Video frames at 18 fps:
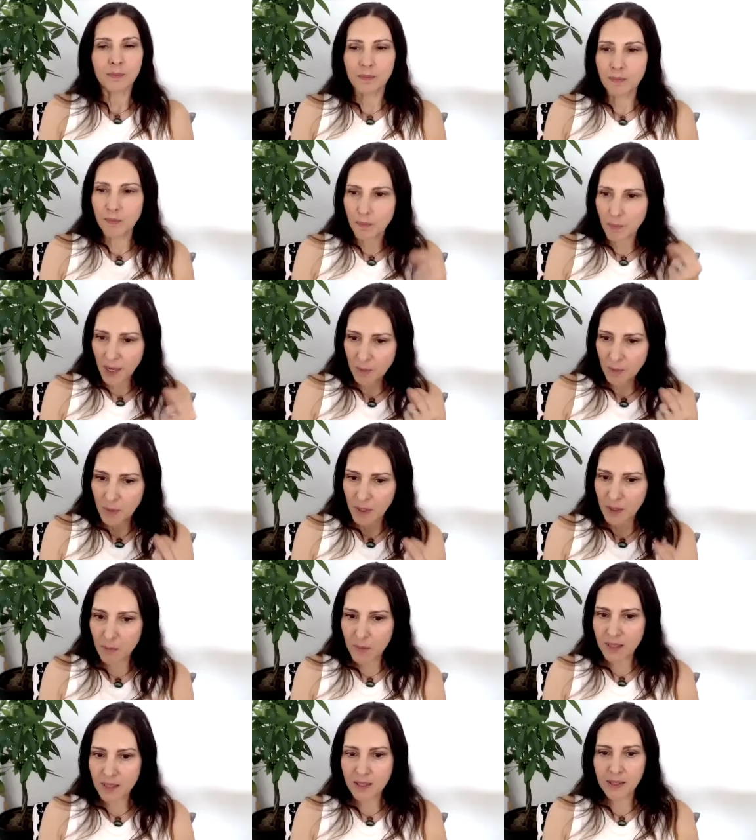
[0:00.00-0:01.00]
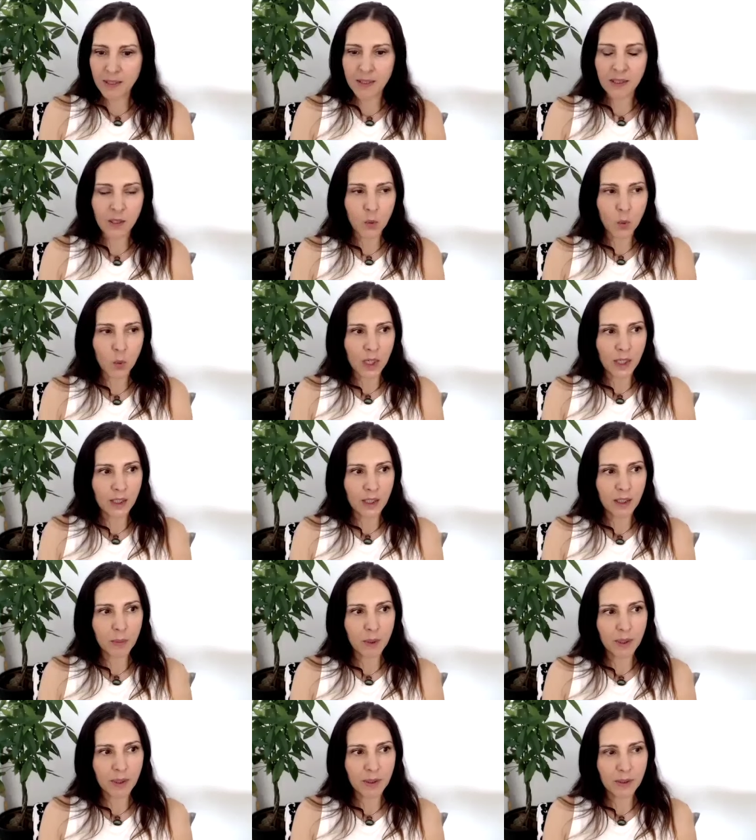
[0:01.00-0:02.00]
might be a misleading word,
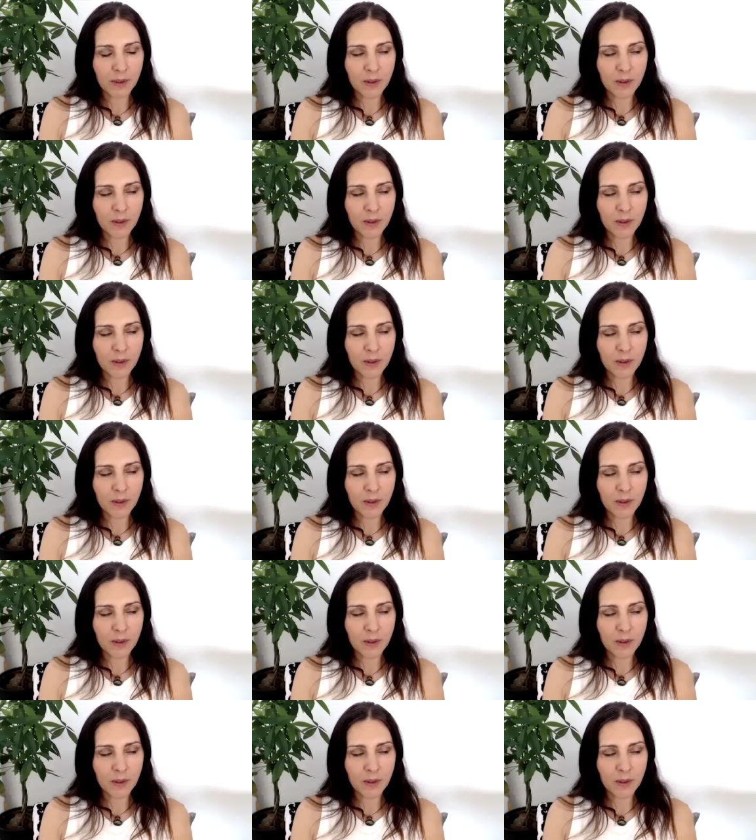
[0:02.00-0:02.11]
but